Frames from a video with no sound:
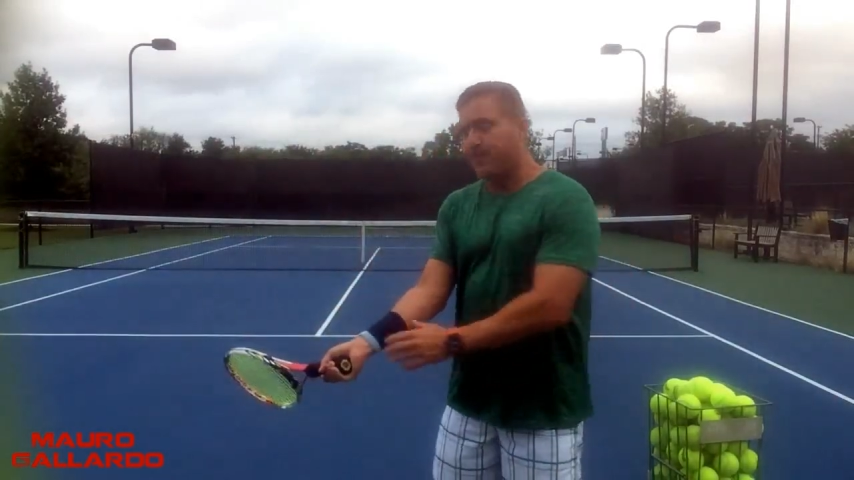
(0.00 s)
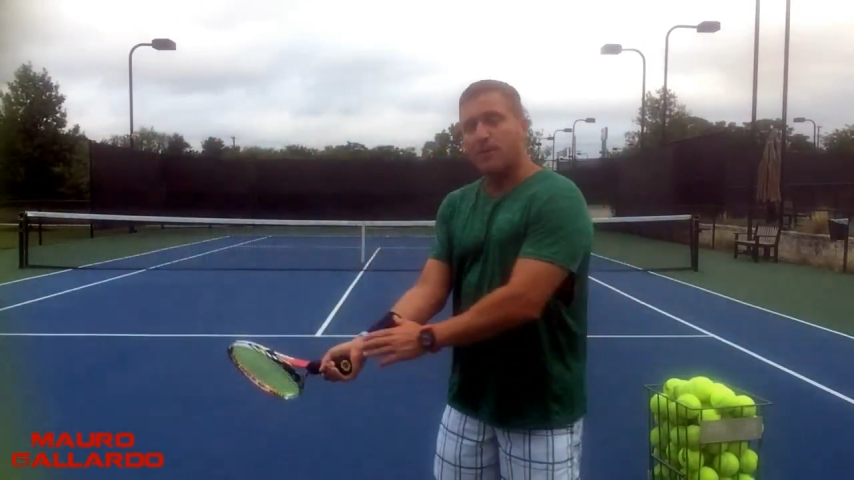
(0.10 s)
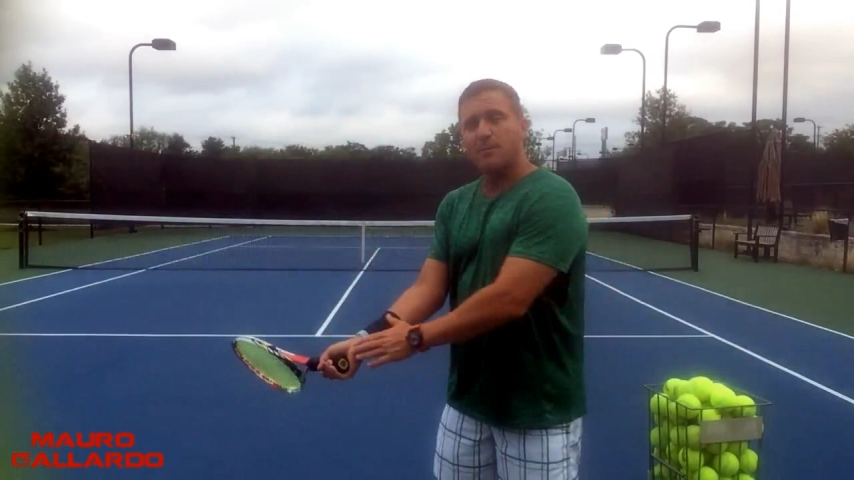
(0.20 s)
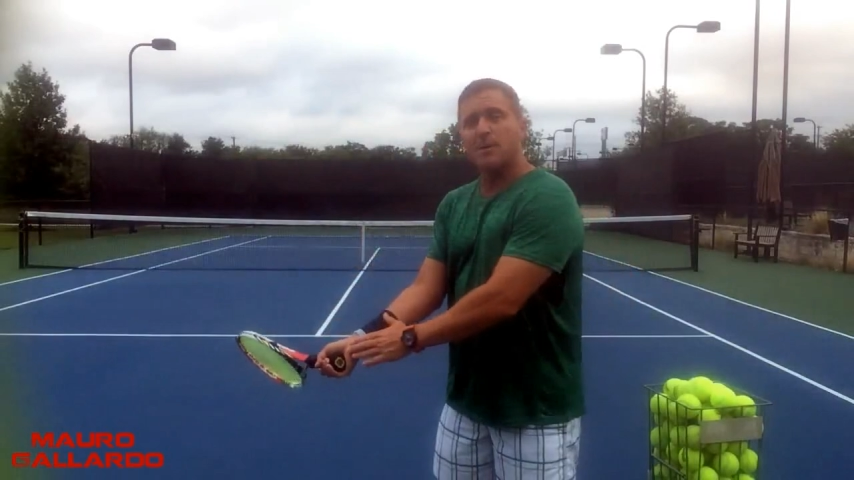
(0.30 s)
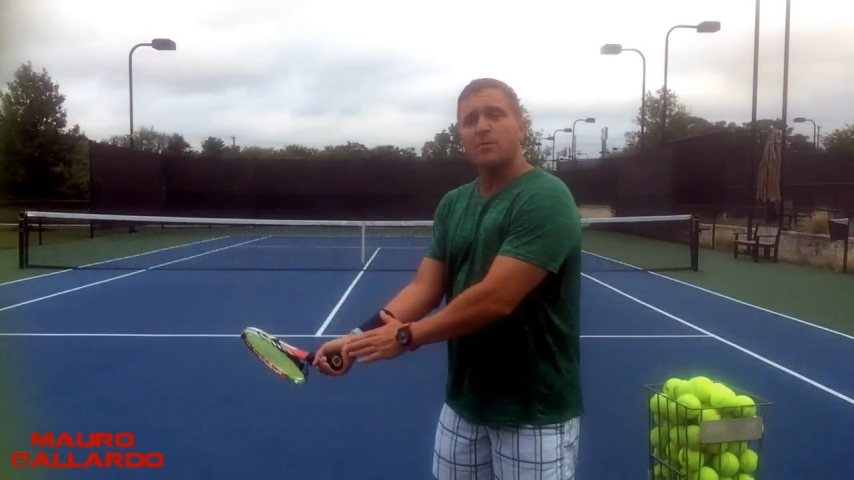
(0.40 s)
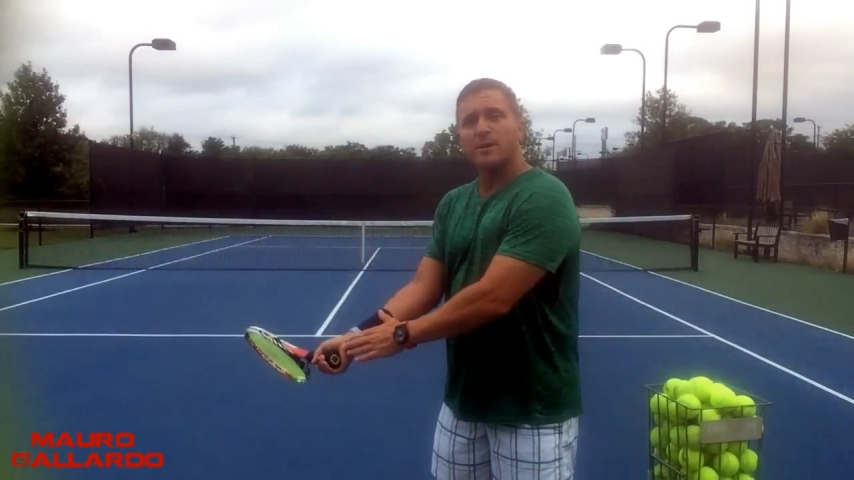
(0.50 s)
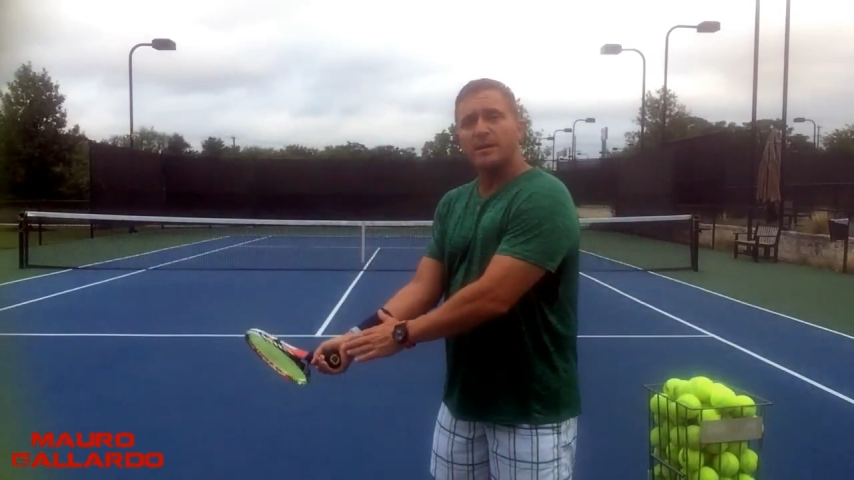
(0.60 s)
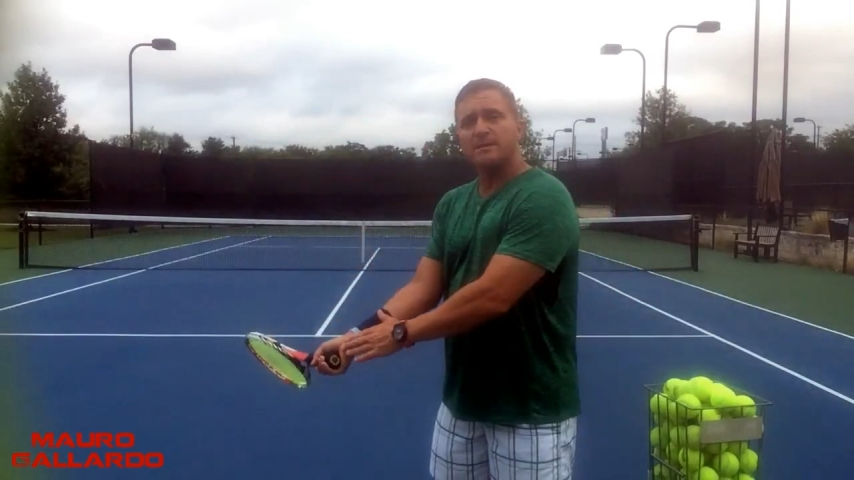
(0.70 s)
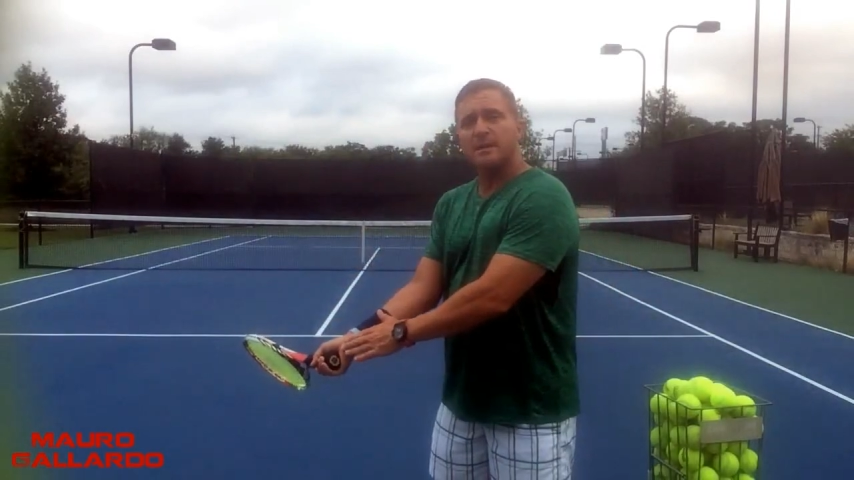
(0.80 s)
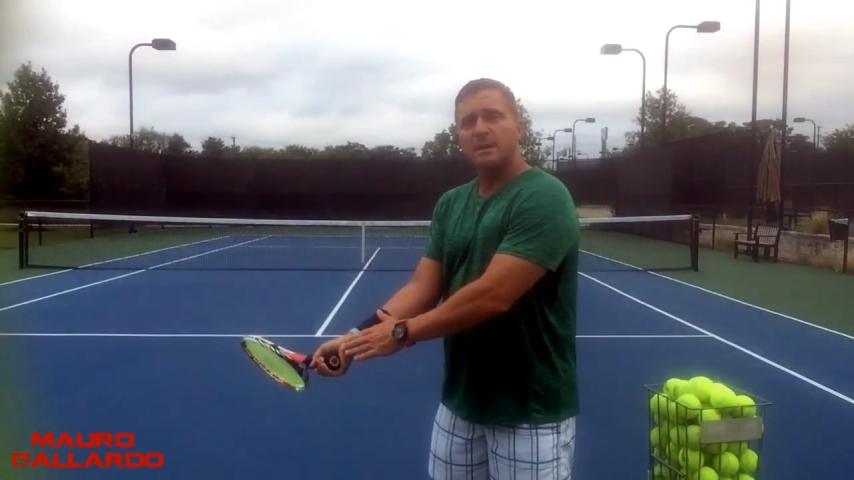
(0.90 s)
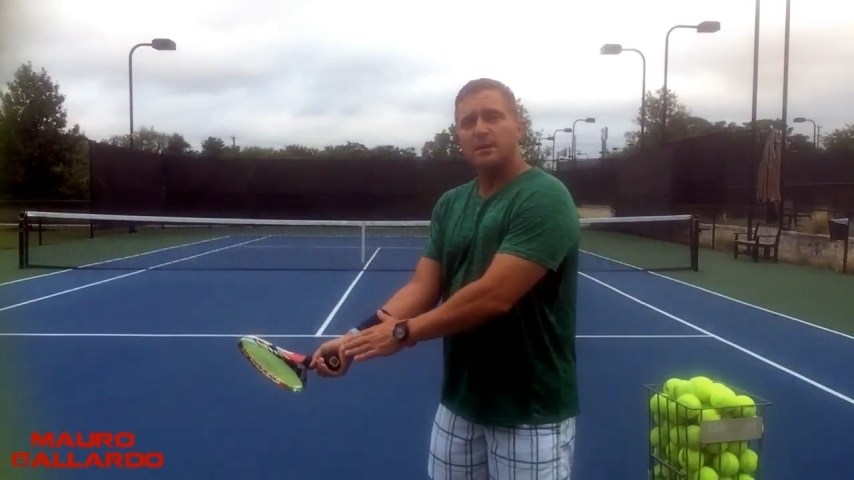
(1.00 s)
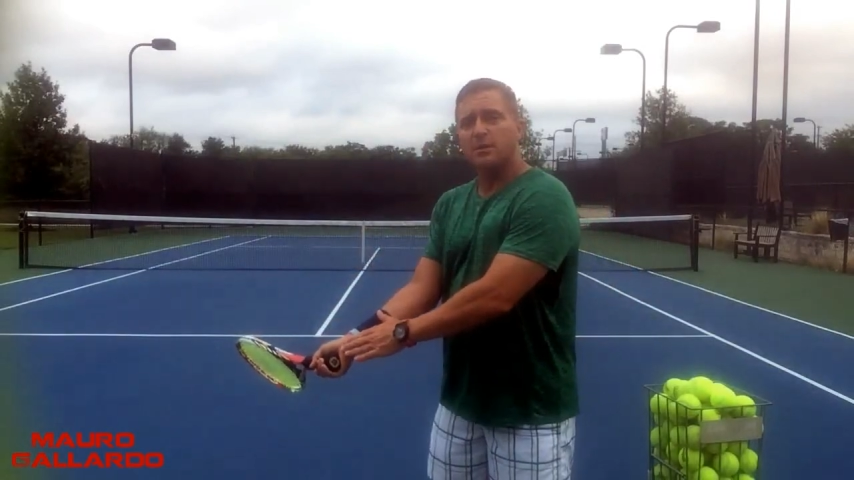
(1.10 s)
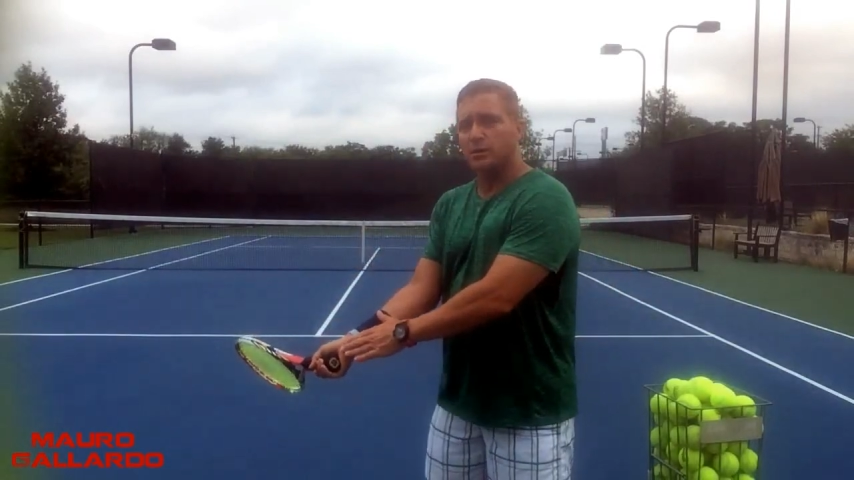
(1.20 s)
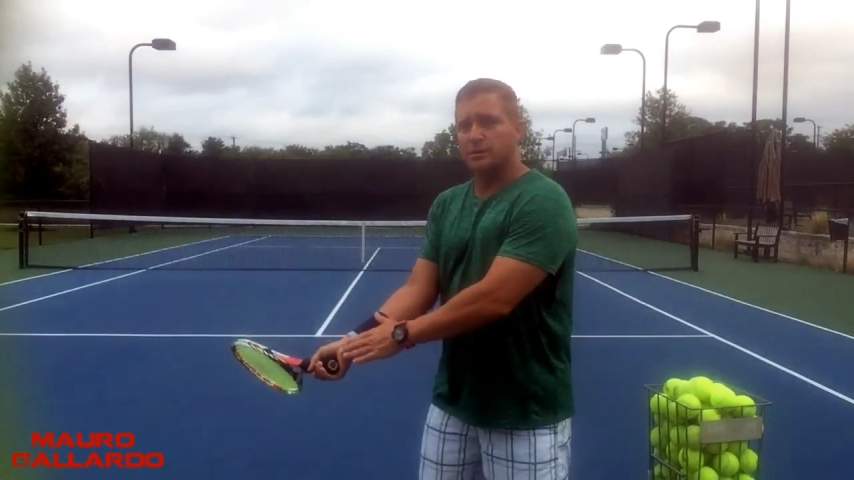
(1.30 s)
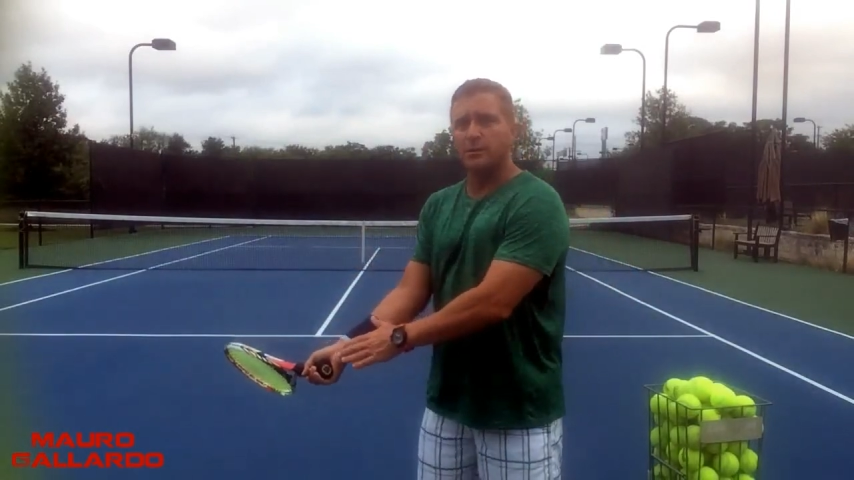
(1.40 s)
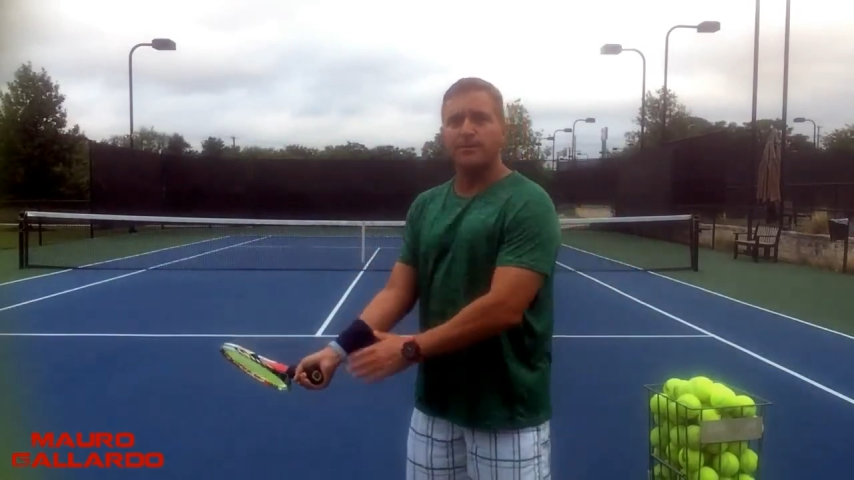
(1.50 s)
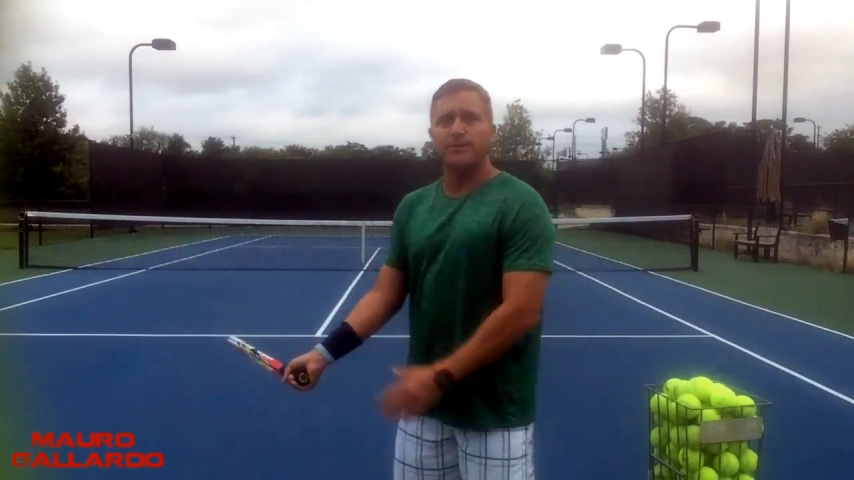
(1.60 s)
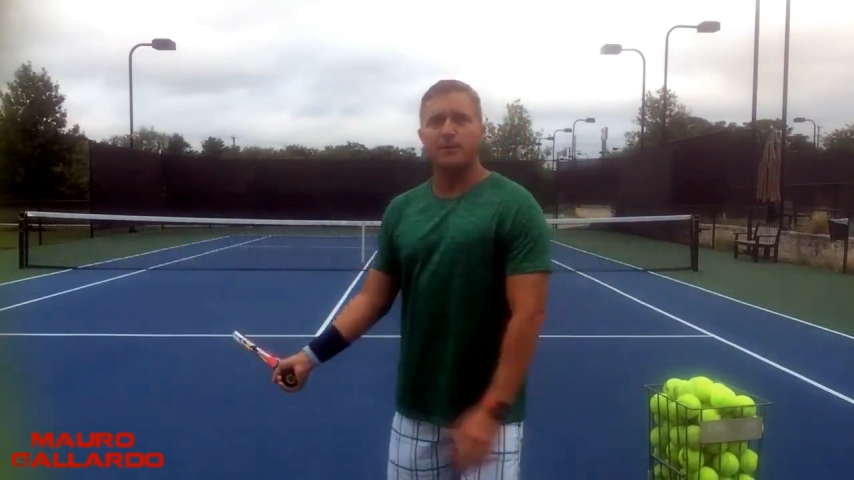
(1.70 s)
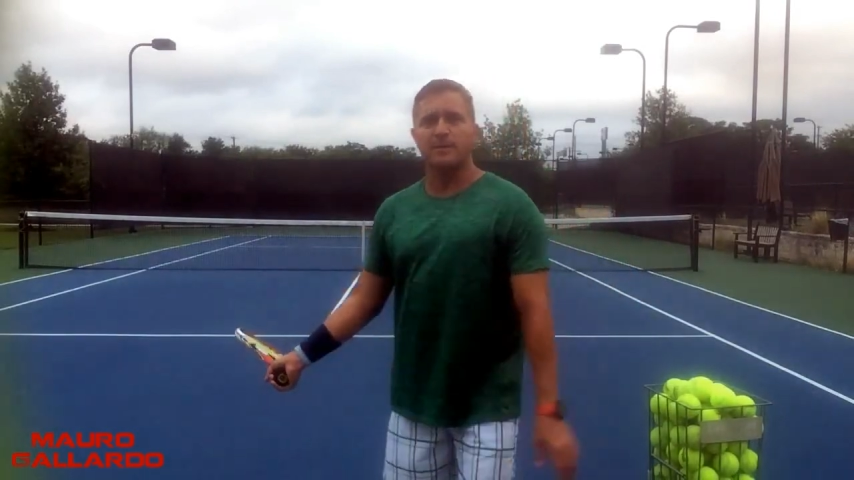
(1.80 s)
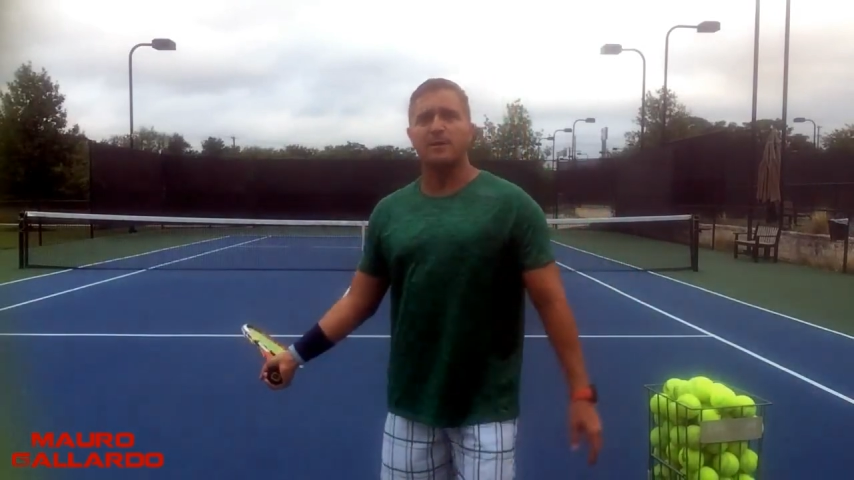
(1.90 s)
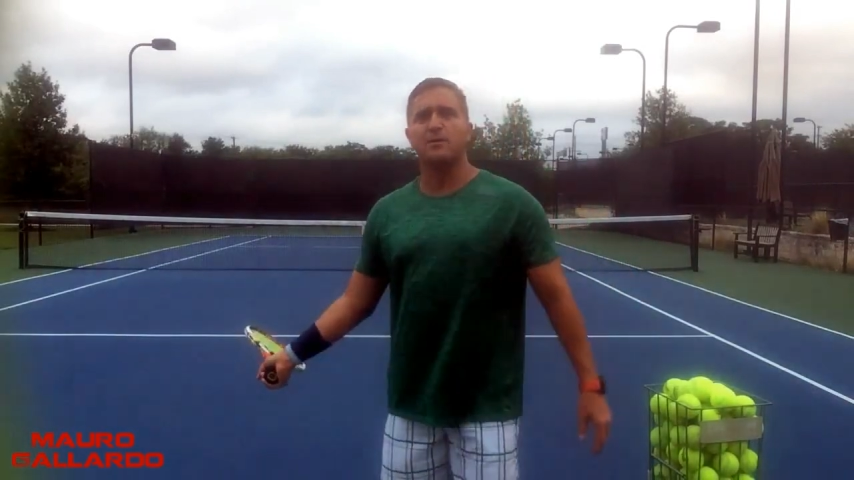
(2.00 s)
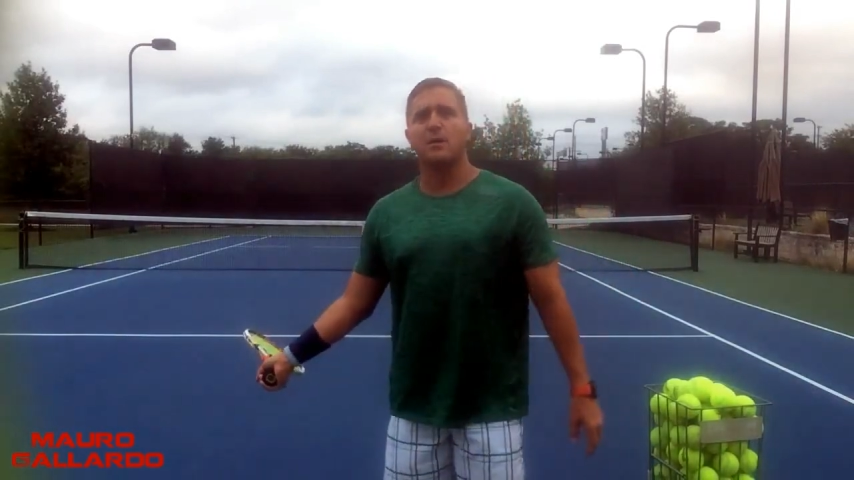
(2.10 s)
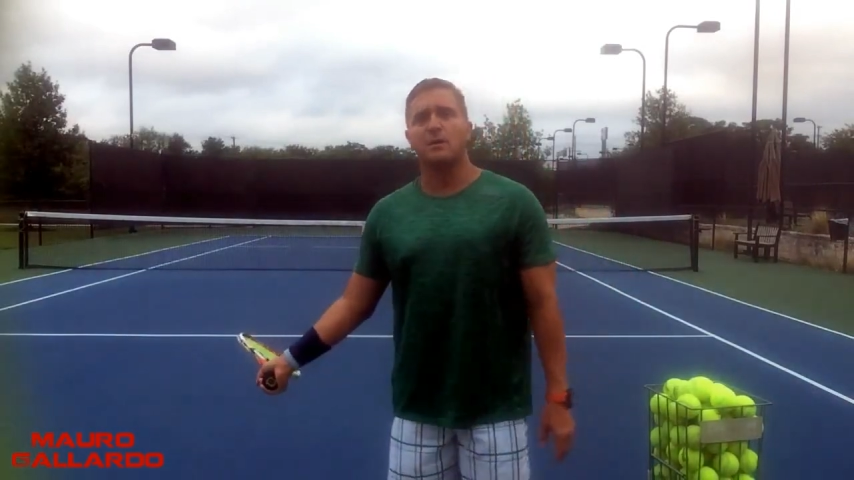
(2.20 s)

firmer wrist, not so firm that your